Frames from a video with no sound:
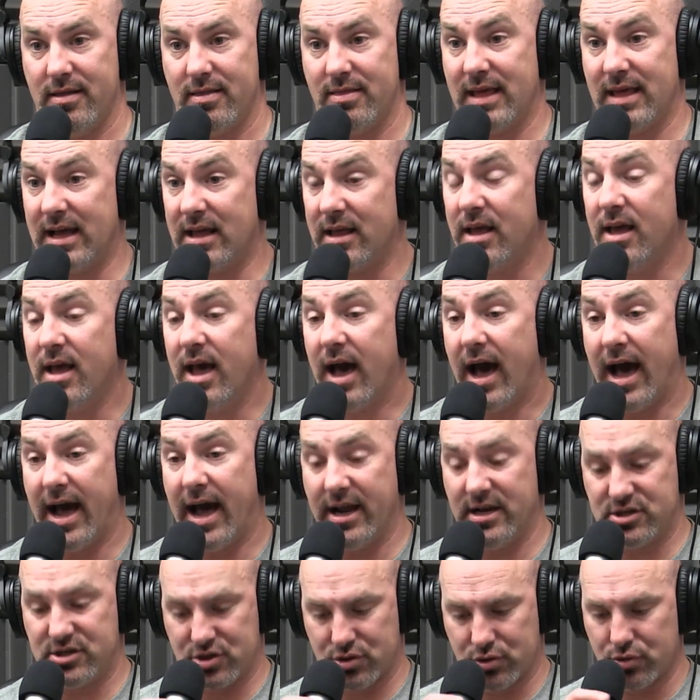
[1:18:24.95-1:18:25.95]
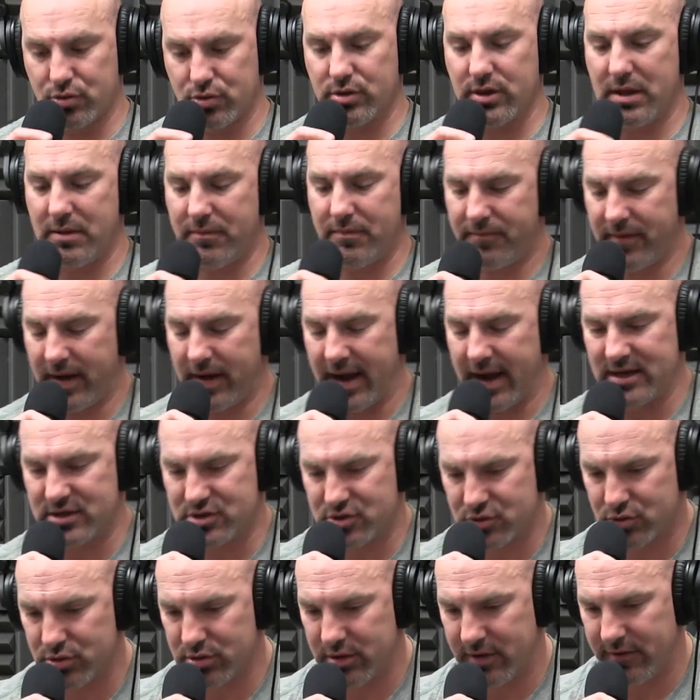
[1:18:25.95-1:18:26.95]
That I truly, I
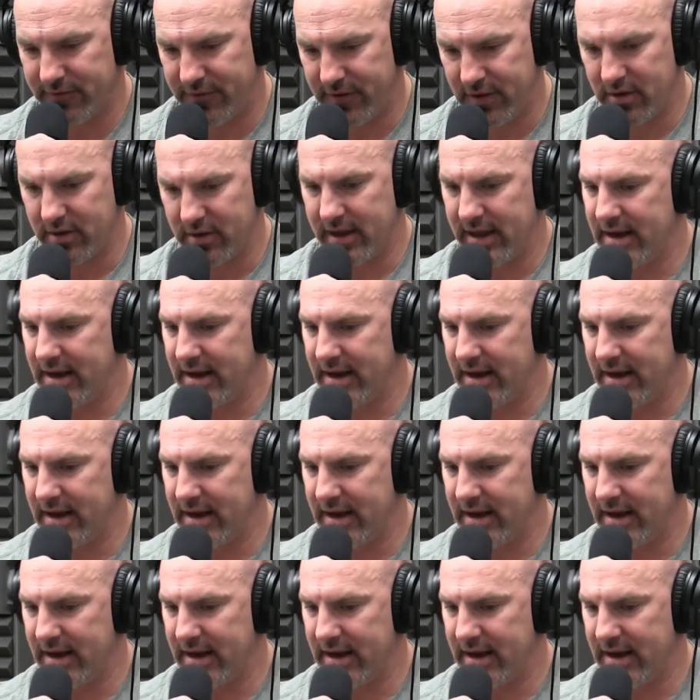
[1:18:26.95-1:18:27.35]
truly feel,